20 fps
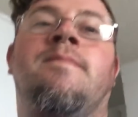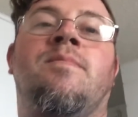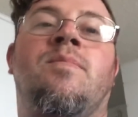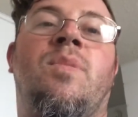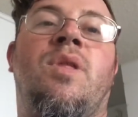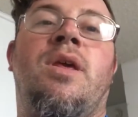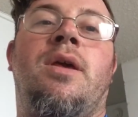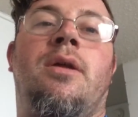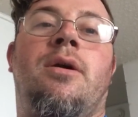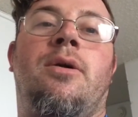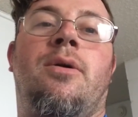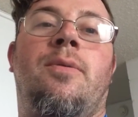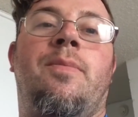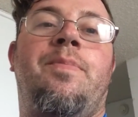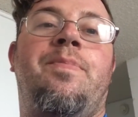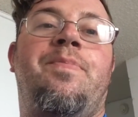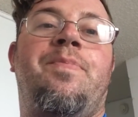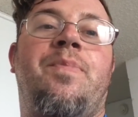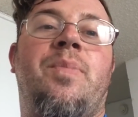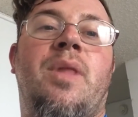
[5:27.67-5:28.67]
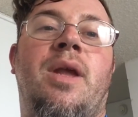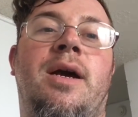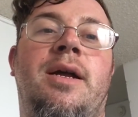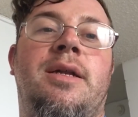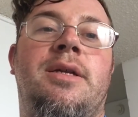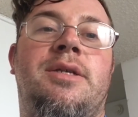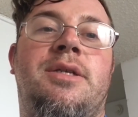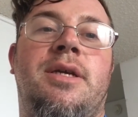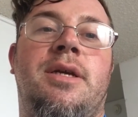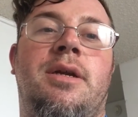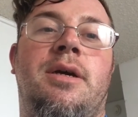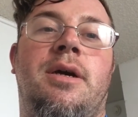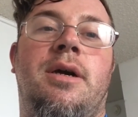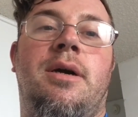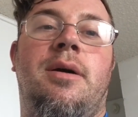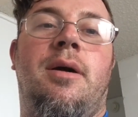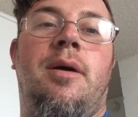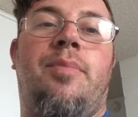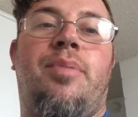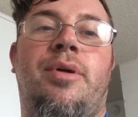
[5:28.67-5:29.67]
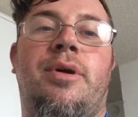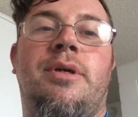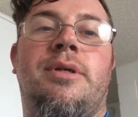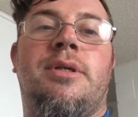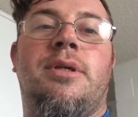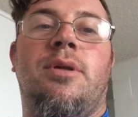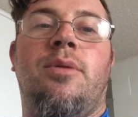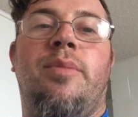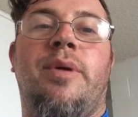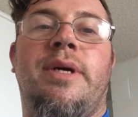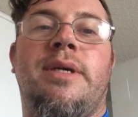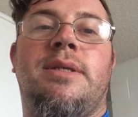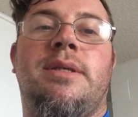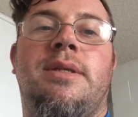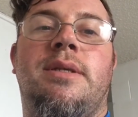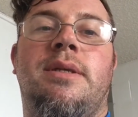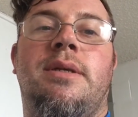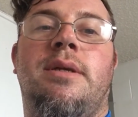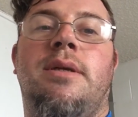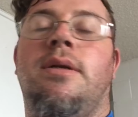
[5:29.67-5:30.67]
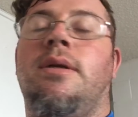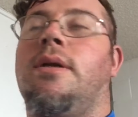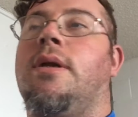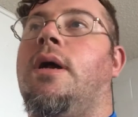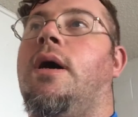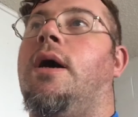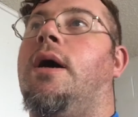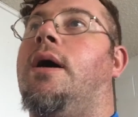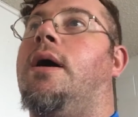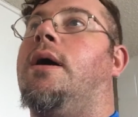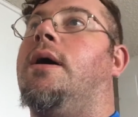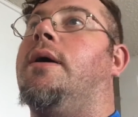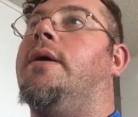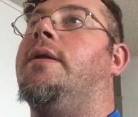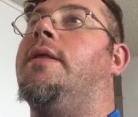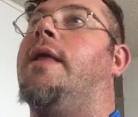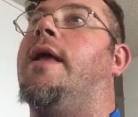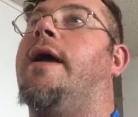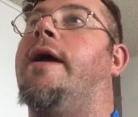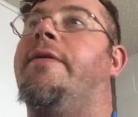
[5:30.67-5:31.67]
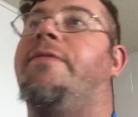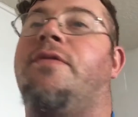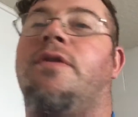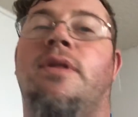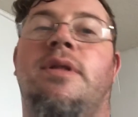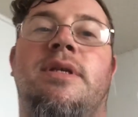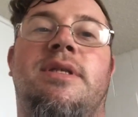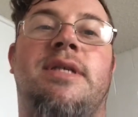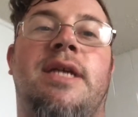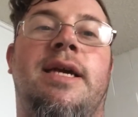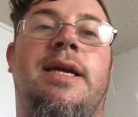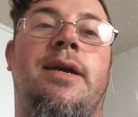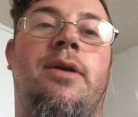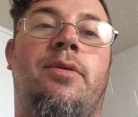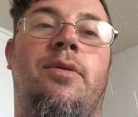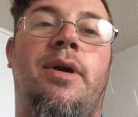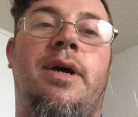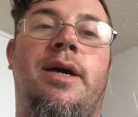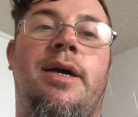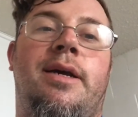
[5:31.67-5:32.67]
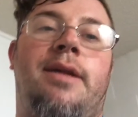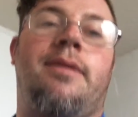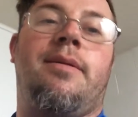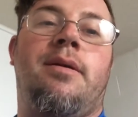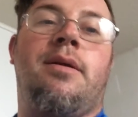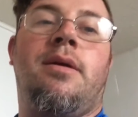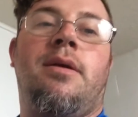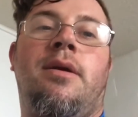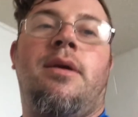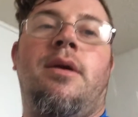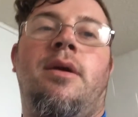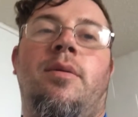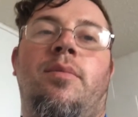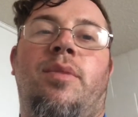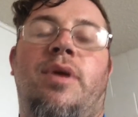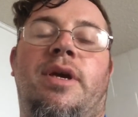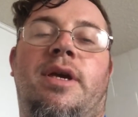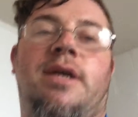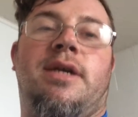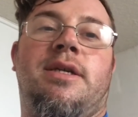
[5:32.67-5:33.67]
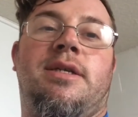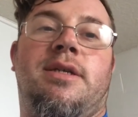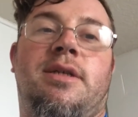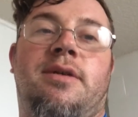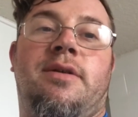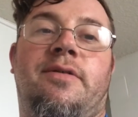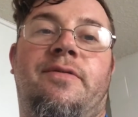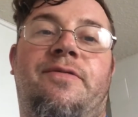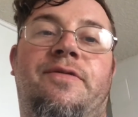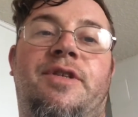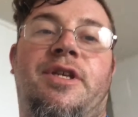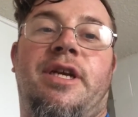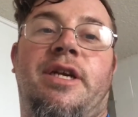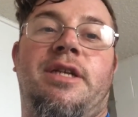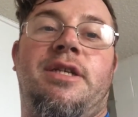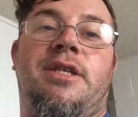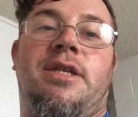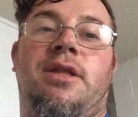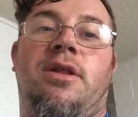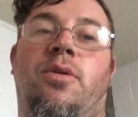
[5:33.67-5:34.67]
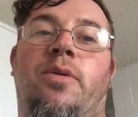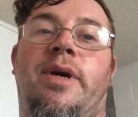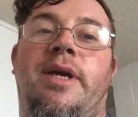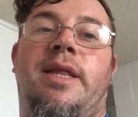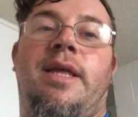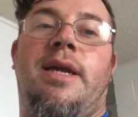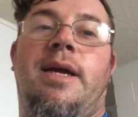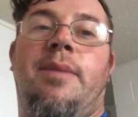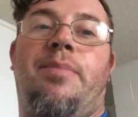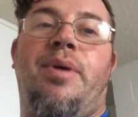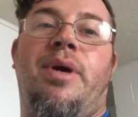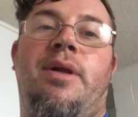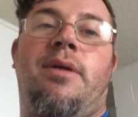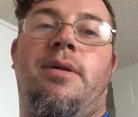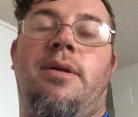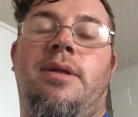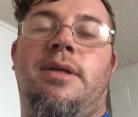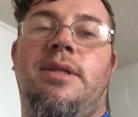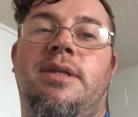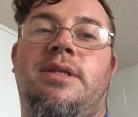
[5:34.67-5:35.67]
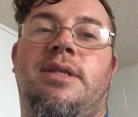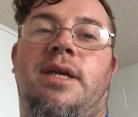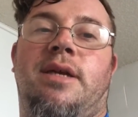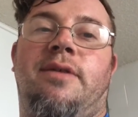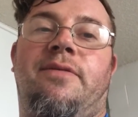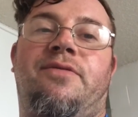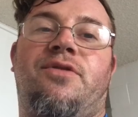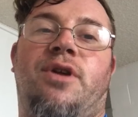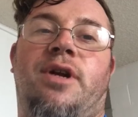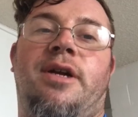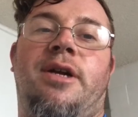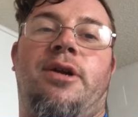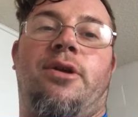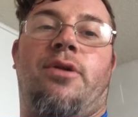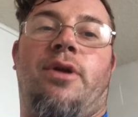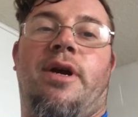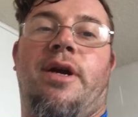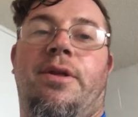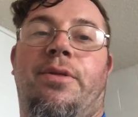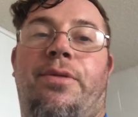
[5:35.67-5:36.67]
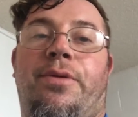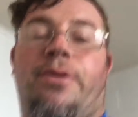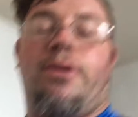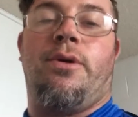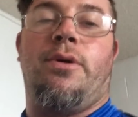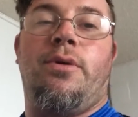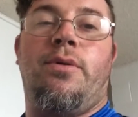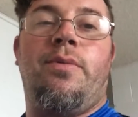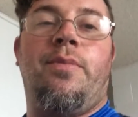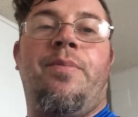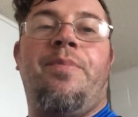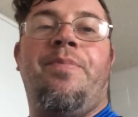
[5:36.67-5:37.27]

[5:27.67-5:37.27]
You know, I just hit a personal best after the second ride because of changing the way that I pedal. Instead of trying to grind through,